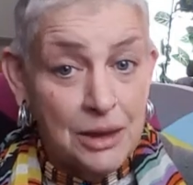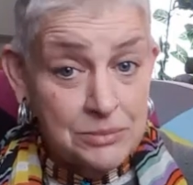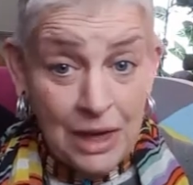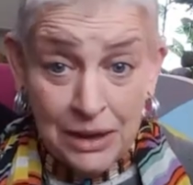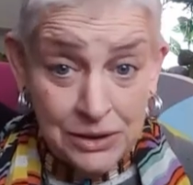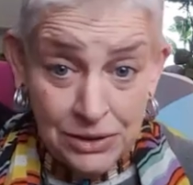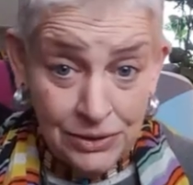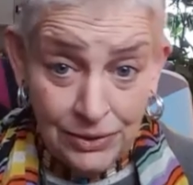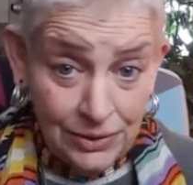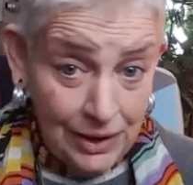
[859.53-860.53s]
I'm not going
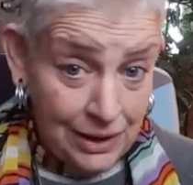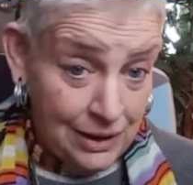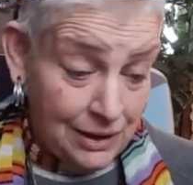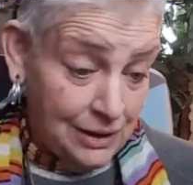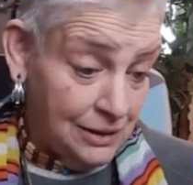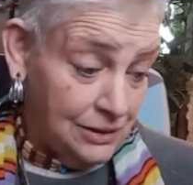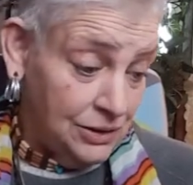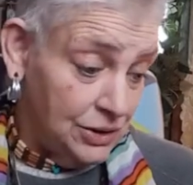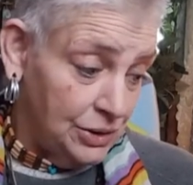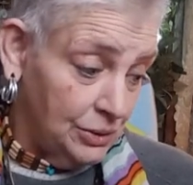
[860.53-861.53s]
to say,
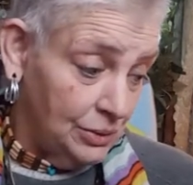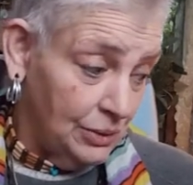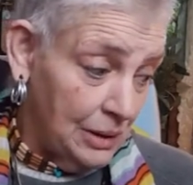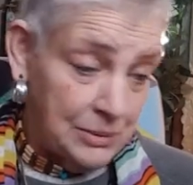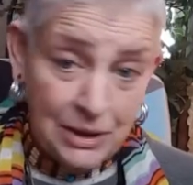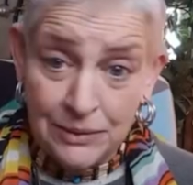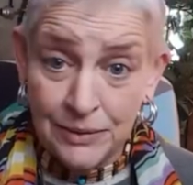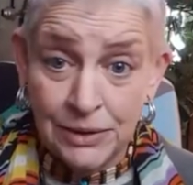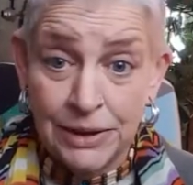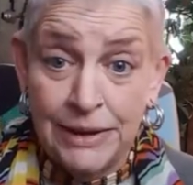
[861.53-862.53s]
you know, I'm not
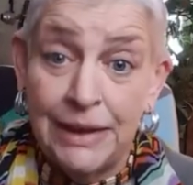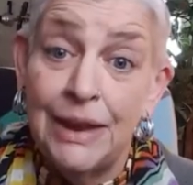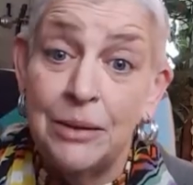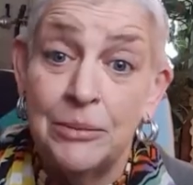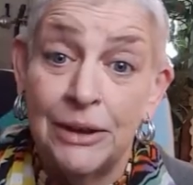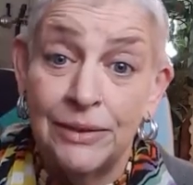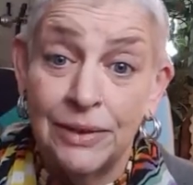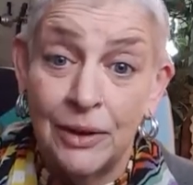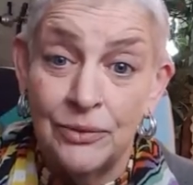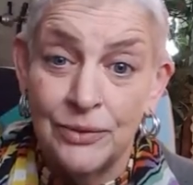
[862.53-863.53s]
even going to get on
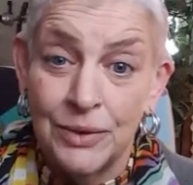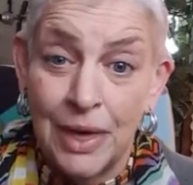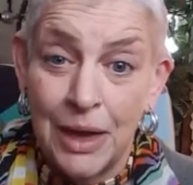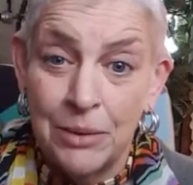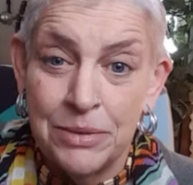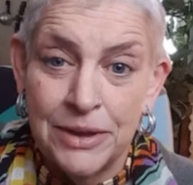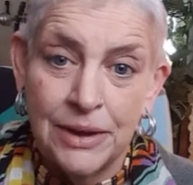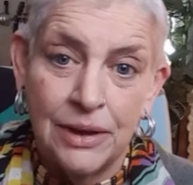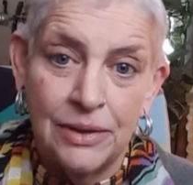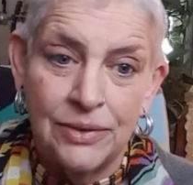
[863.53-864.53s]
myself for that,
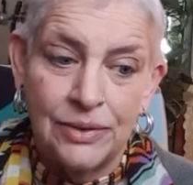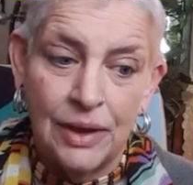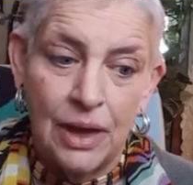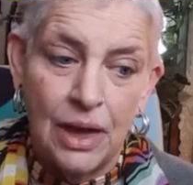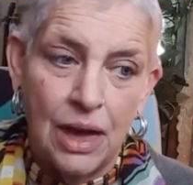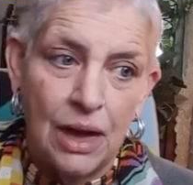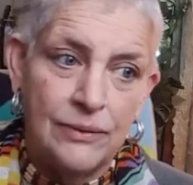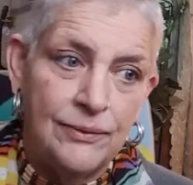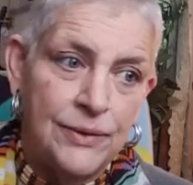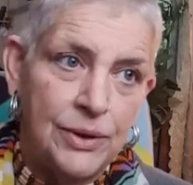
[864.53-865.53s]
because I
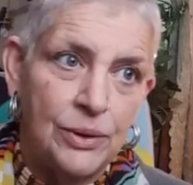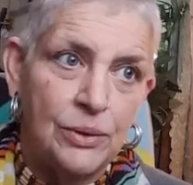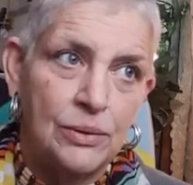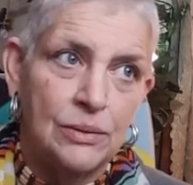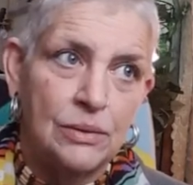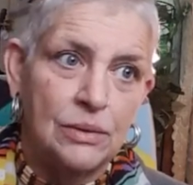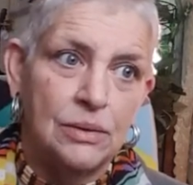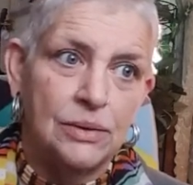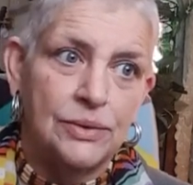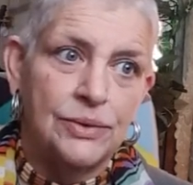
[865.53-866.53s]
feel
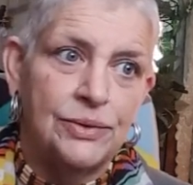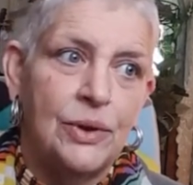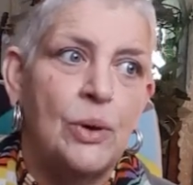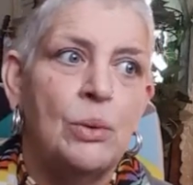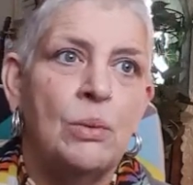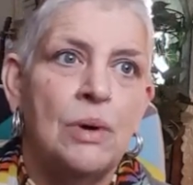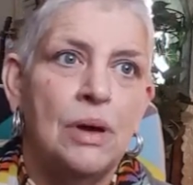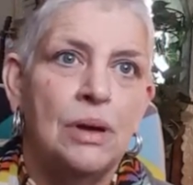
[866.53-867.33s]
so